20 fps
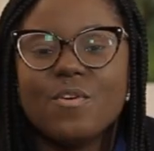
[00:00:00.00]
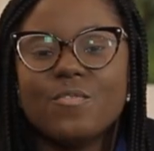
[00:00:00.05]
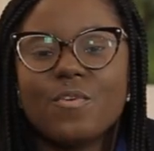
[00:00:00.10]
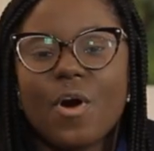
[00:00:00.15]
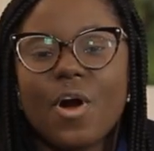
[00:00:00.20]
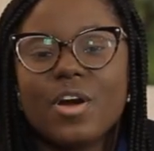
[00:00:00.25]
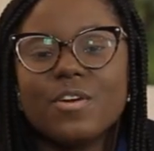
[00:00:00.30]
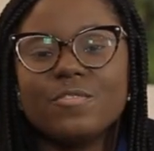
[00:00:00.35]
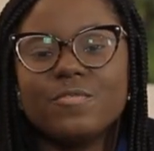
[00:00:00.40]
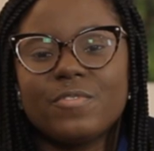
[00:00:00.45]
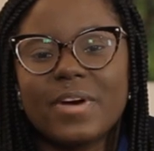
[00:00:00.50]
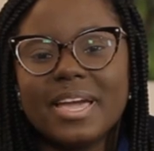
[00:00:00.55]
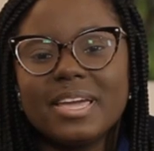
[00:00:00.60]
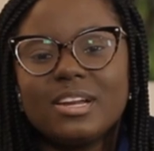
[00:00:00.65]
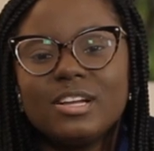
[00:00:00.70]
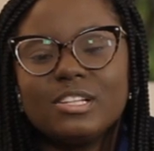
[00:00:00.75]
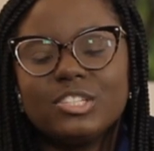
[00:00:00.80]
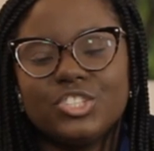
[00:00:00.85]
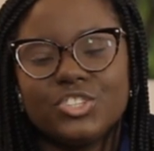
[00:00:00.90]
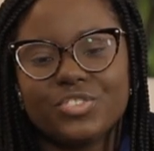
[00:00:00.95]
For our
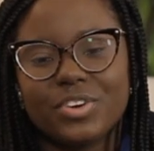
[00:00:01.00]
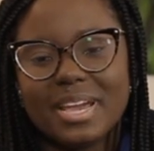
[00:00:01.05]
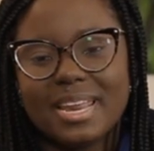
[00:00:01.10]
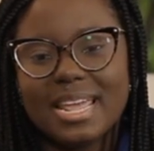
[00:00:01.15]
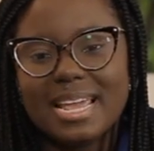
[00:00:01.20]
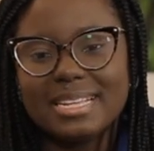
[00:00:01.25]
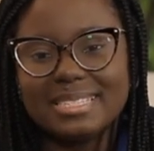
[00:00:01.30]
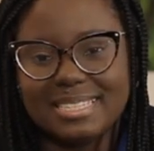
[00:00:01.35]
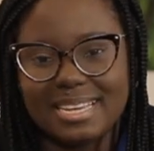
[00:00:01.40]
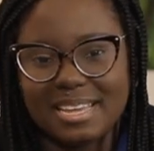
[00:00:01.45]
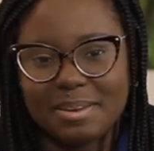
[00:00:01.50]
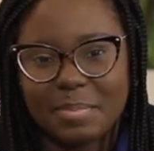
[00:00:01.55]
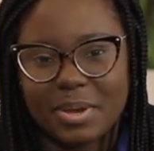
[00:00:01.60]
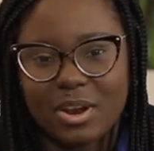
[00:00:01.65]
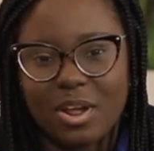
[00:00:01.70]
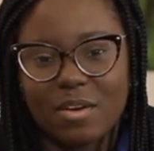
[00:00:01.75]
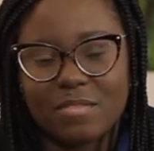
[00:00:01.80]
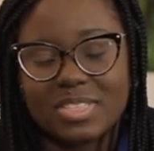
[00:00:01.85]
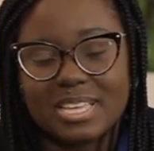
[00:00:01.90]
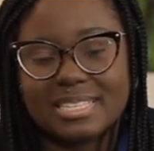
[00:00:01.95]
final training
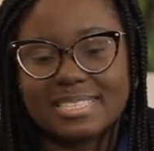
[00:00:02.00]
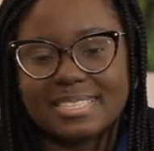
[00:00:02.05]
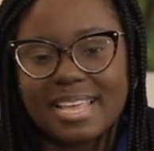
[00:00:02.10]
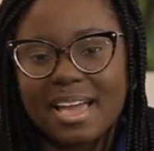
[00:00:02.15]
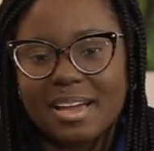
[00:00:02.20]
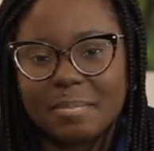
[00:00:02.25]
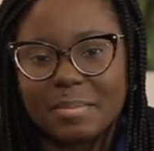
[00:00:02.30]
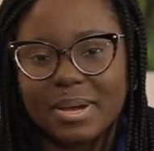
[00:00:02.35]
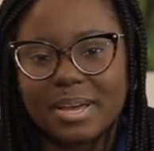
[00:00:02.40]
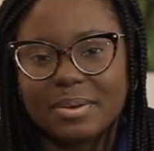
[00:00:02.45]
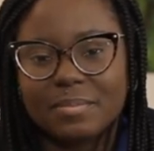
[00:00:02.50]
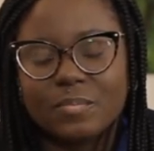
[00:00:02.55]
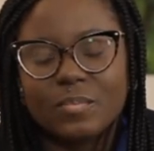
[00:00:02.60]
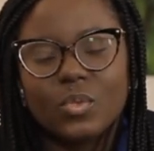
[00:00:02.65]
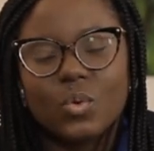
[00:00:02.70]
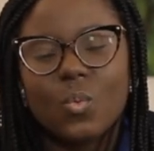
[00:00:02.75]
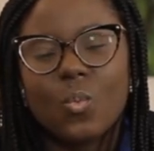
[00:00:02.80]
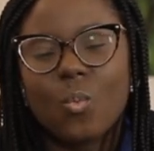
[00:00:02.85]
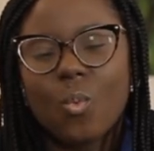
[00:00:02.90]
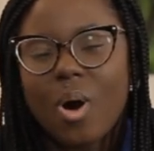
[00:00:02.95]
tidbit of this segment,
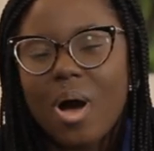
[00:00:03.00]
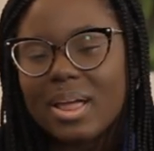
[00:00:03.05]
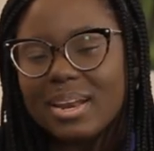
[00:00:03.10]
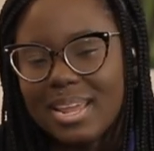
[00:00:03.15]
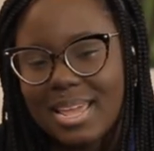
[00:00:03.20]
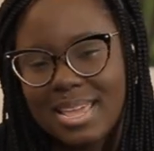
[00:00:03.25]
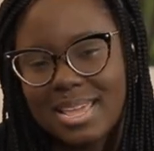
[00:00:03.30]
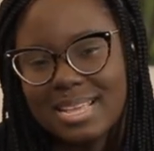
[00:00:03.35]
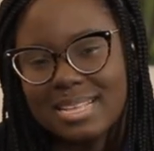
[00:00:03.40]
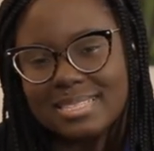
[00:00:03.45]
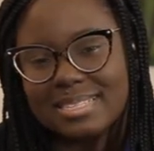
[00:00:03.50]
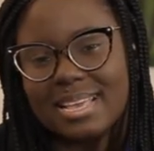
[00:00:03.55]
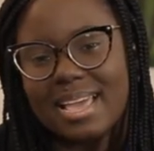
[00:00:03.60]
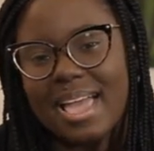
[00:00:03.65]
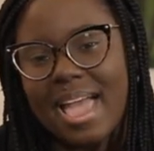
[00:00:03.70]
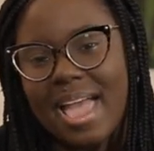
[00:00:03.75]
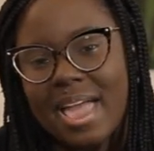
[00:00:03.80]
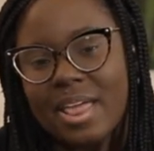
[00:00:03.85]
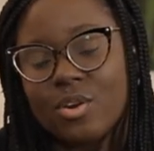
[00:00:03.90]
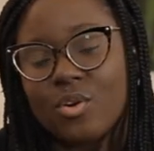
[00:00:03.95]
what is a
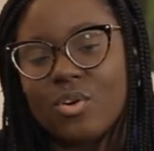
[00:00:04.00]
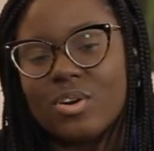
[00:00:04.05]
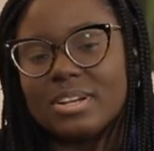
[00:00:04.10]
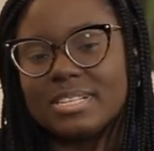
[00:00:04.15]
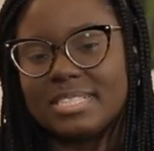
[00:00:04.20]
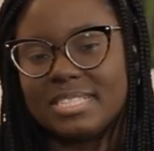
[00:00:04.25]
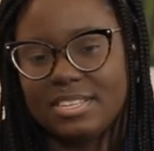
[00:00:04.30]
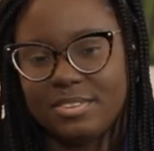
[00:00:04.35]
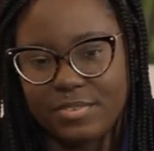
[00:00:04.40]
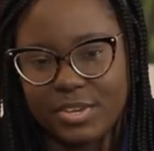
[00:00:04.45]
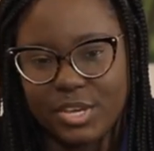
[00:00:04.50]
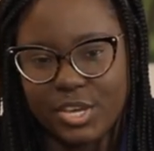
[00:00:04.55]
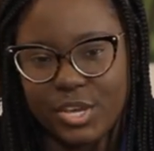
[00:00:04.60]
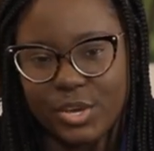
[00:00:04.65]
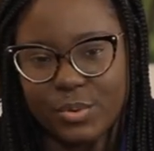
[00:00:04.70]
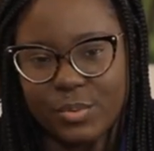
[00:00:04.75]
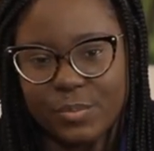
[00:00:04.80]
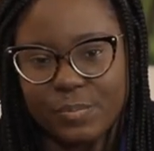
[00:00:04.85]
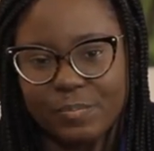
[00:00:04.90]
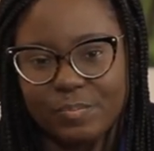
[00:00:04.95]

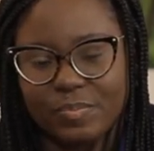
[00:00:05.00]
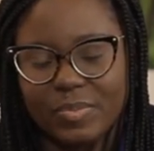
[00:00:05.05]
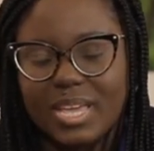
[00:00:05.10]
NRCVQ?